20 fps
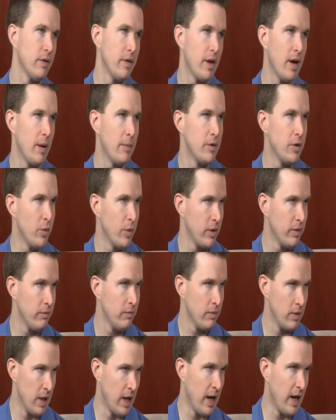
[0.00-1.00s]
that I'm doing
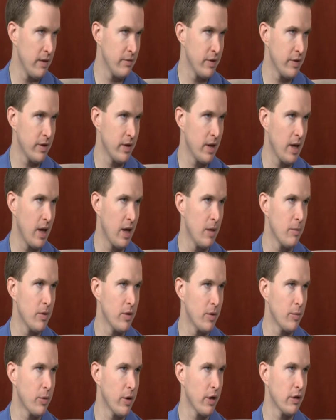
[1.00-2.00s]
live at the game
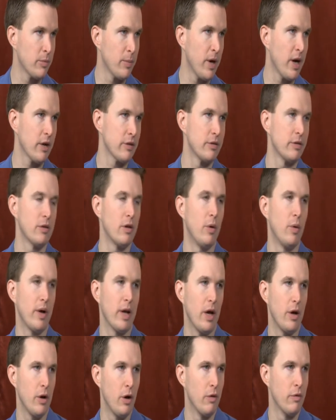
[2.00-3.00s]
in the press box is going
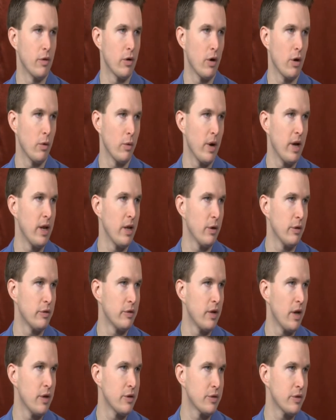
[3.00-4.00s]
out over our radio
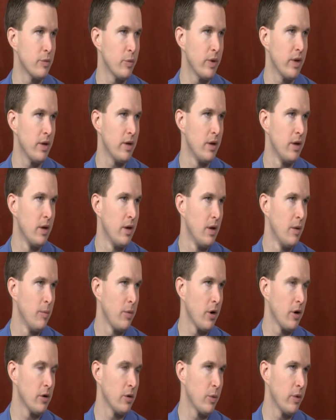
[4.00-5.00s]
station. We
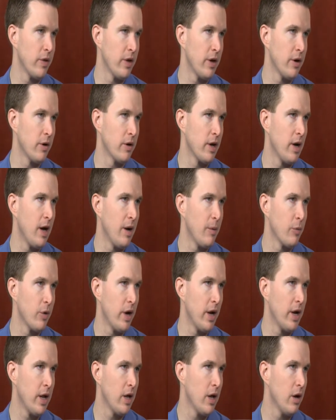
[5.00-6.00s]
partner with Intercom
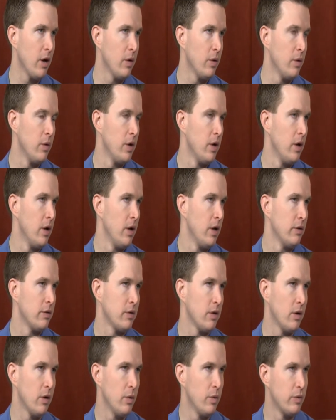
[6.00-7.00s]
Radio,
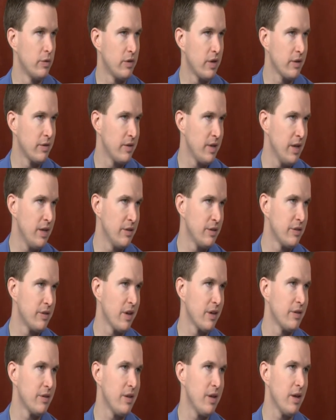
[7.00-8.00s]
so
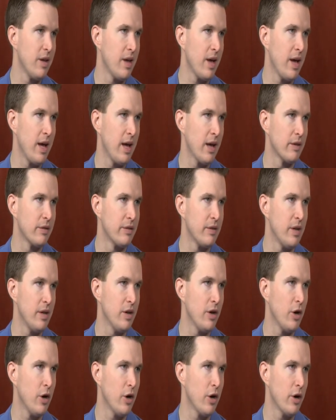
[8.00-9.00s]
1660
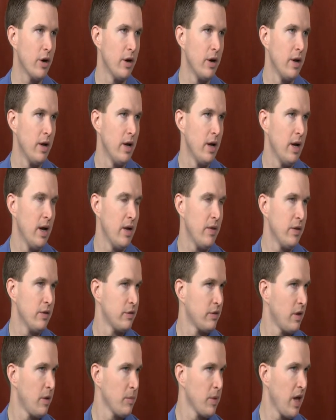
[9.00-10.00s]
KXTR, and then
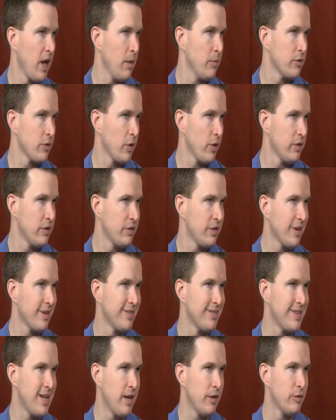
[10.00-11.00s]
some games are on
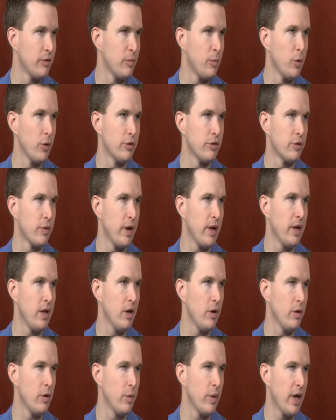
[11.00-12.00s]
610 Sports
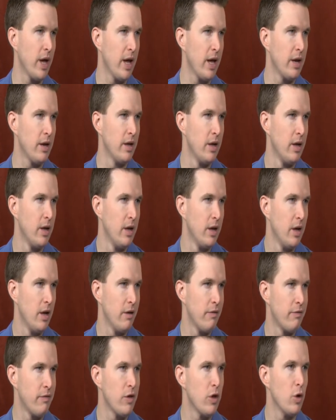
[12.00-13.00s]
Radio, and we had
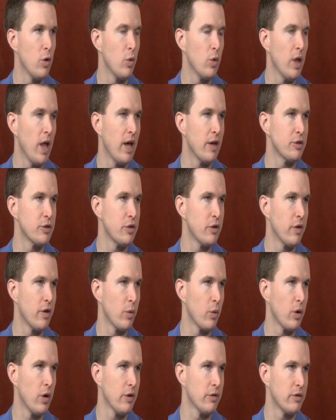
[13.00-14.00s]
a few last year that
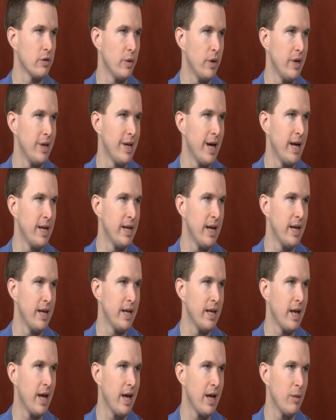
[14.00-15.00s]
were also on
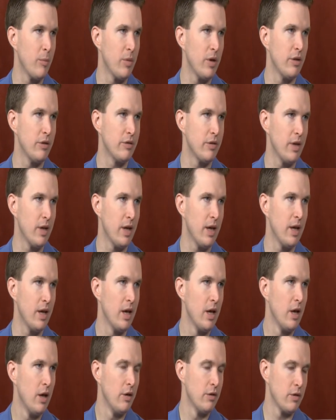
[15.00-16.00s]
980 KMBZ.
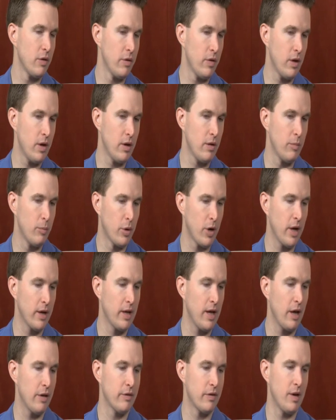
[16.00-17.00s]
So the
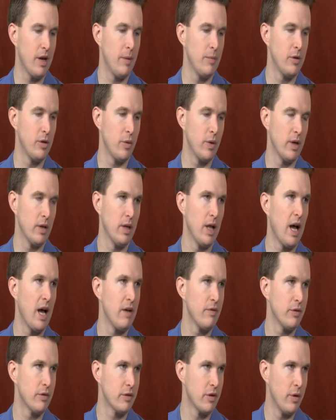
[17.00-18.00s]
broadcast that I'm doing
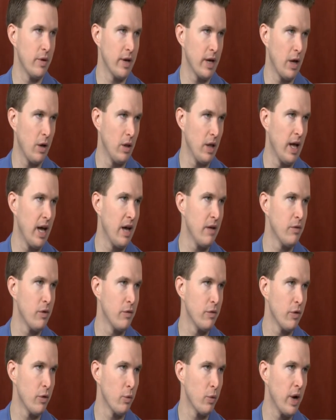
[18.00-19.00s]
live is going out live
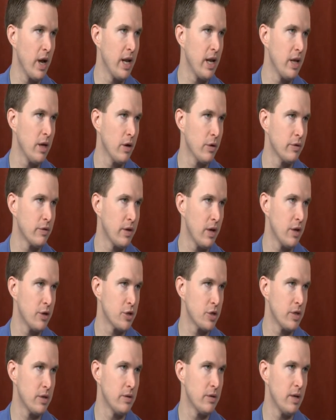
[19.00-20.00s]
over the radio
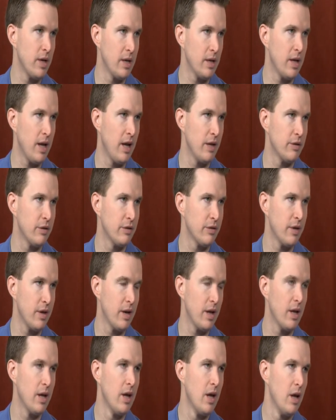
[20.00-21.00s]
station in Kansas
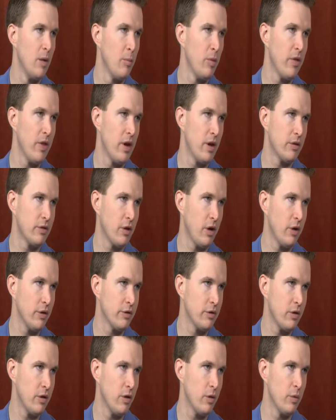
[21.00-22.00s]
City, but then it's
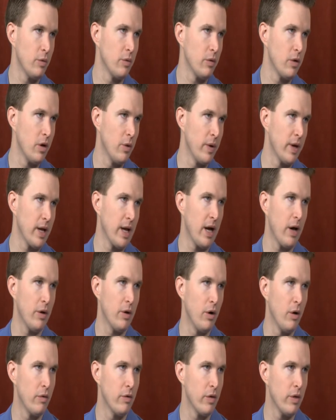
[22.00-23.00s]
also going out
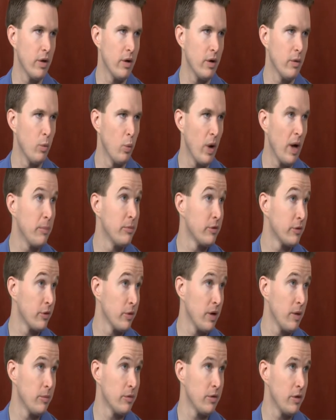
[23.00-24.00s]
over the web
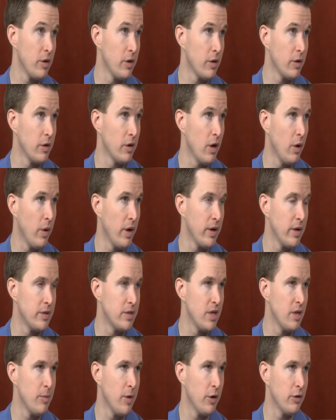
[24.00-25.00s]
stream, so you can go on to
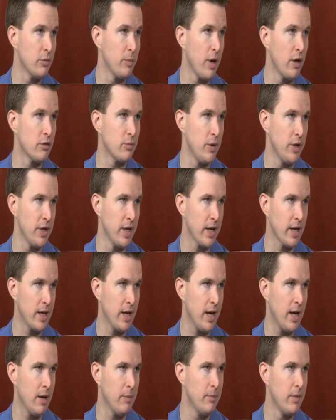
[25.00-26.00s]

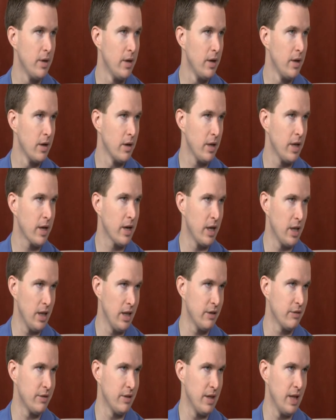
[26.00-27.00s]
tbonesbaseball.com, click on
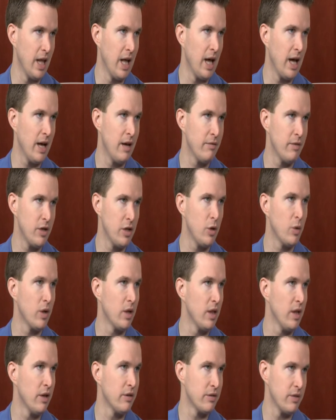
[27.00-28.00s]
Listen Live, and you
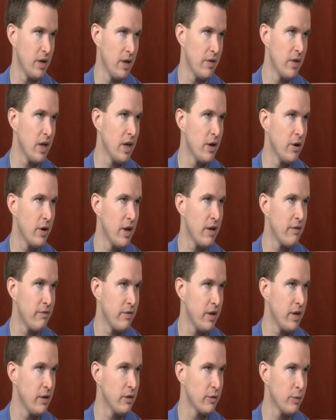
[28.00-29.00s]
can listen on the internet
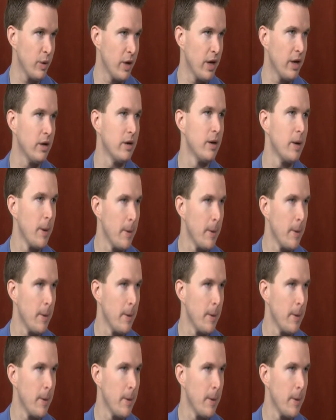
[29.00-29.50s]
feed as well.